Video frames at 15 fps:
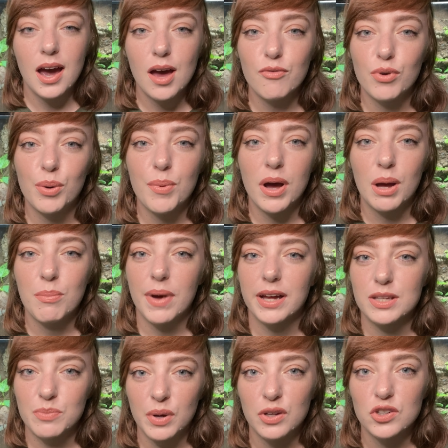everyone, welcome
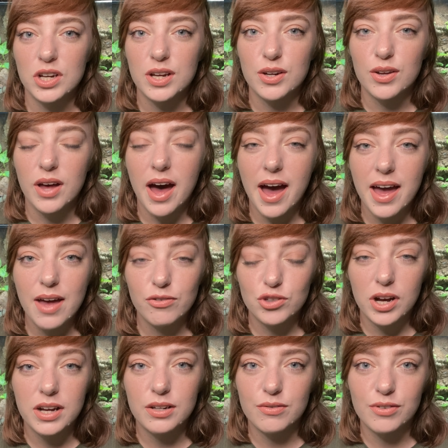back to my channel. I have
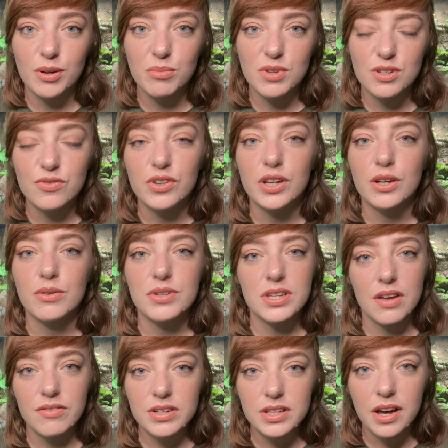tried to film this video
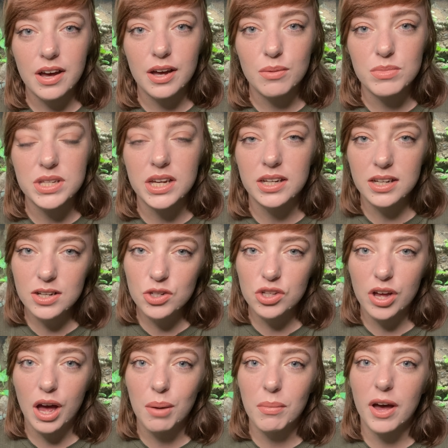7 times and each
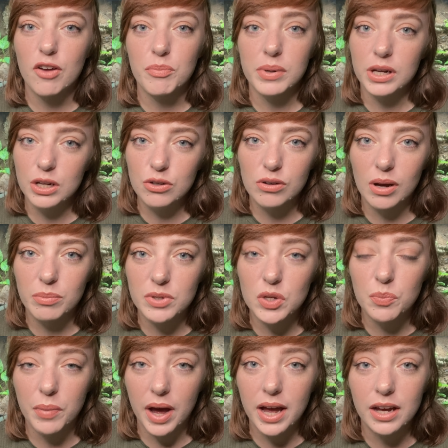time I've been
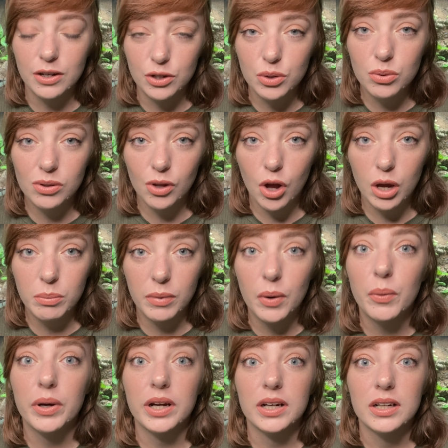interrupted by a new
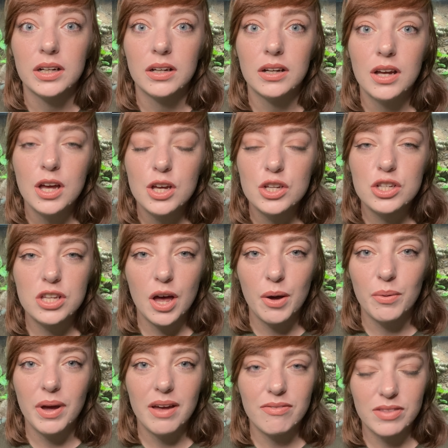lawnmower.
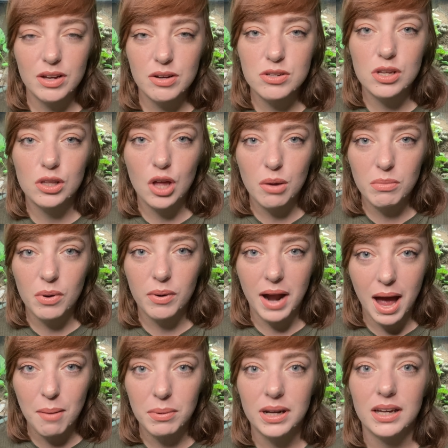So if there's a lawnmower
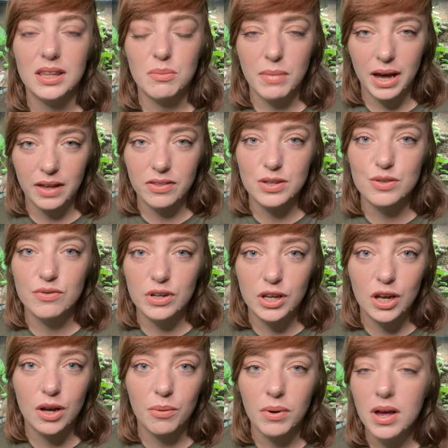happening in the back of this
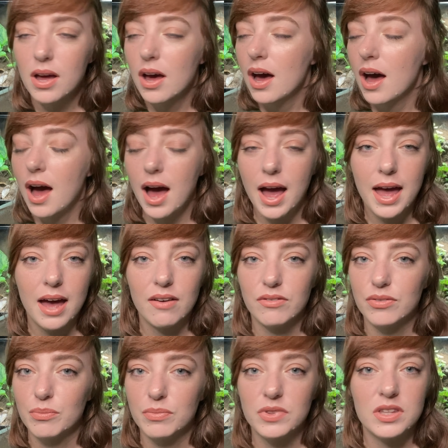video, I
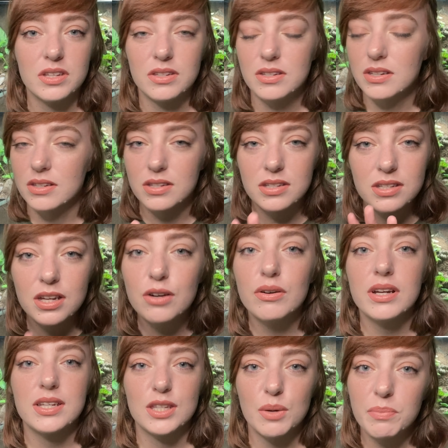have the
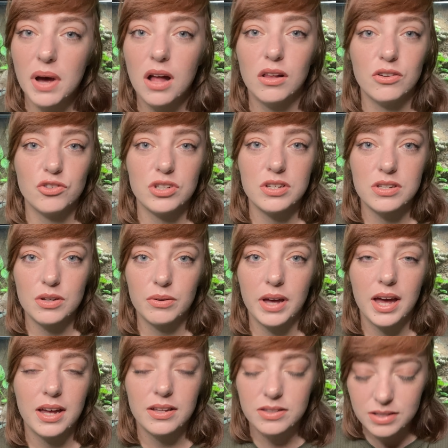sincerest apologies,
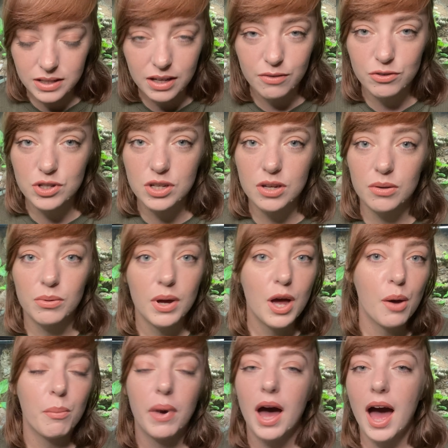okay, to give to you,
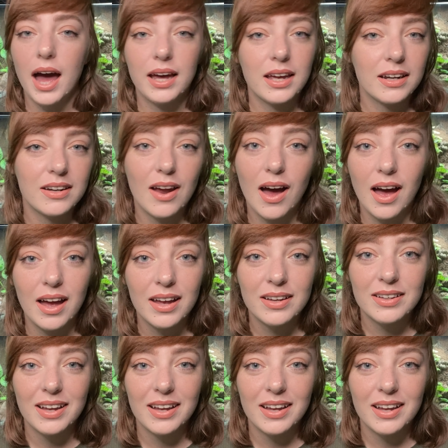but I cannot